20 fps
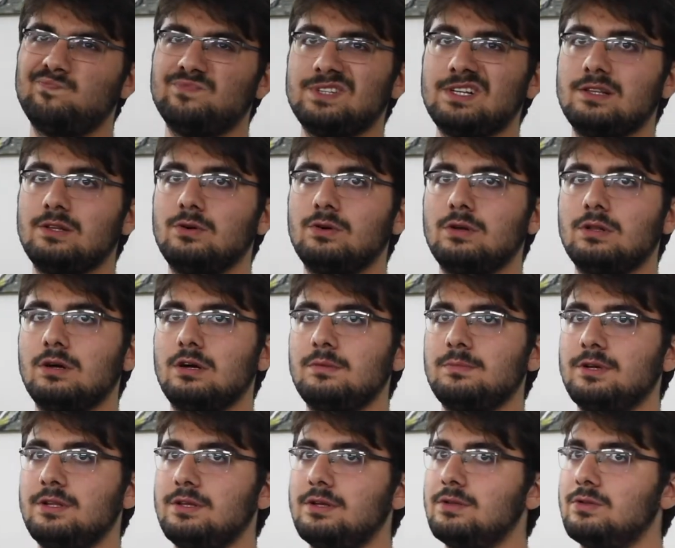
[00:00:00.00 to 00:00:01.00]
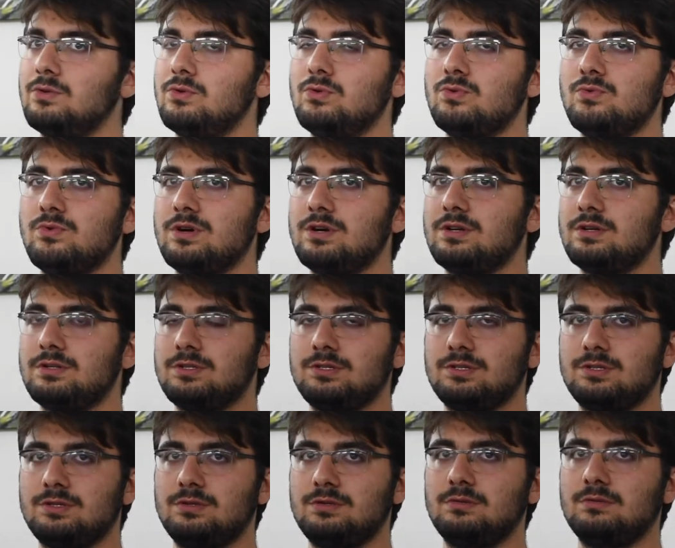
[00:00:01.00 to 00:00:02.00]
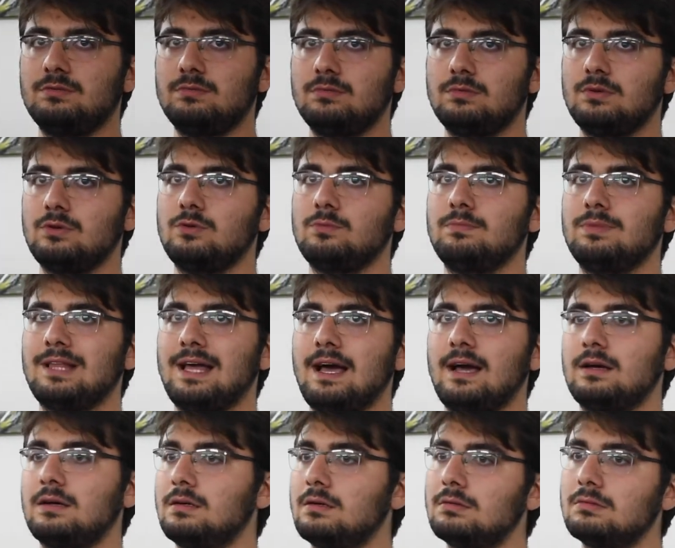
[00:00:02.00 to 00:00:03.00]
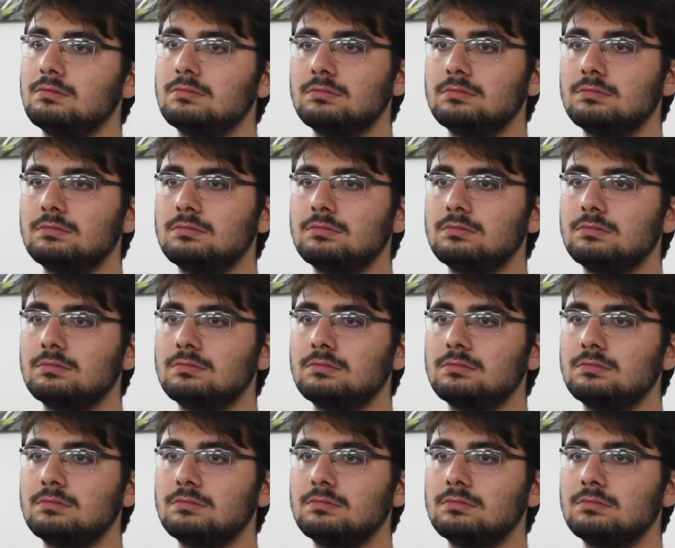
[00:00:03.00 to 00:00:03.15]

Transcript: a local Armenian who wears black